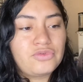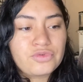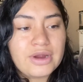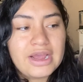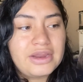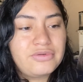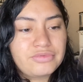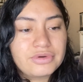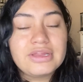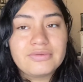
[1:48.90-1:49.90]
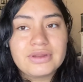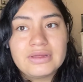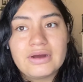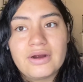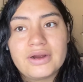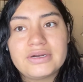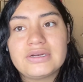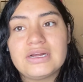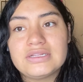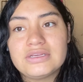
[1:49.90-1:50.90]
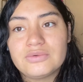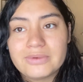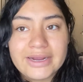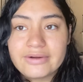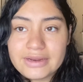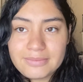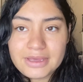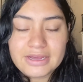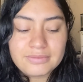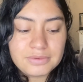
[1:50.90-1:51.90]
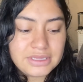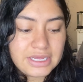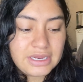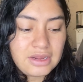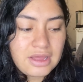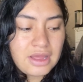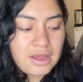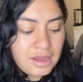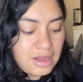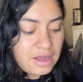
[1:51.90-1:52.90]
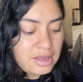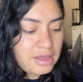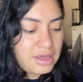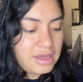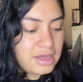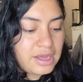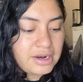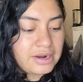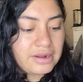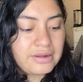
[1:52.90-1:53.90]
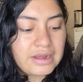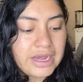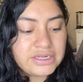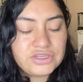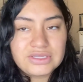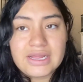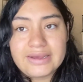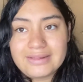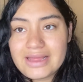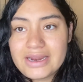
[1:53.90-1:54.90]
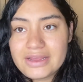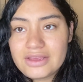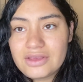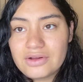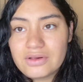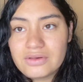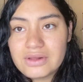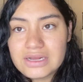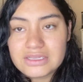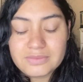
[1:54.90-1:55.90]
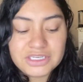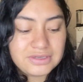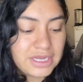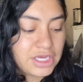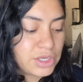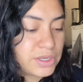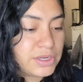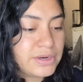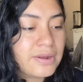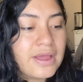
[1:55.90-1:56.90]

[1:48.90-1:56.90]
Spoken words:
Tried really hard not to wear any makeup with it, and I just like let it heal as much as I could.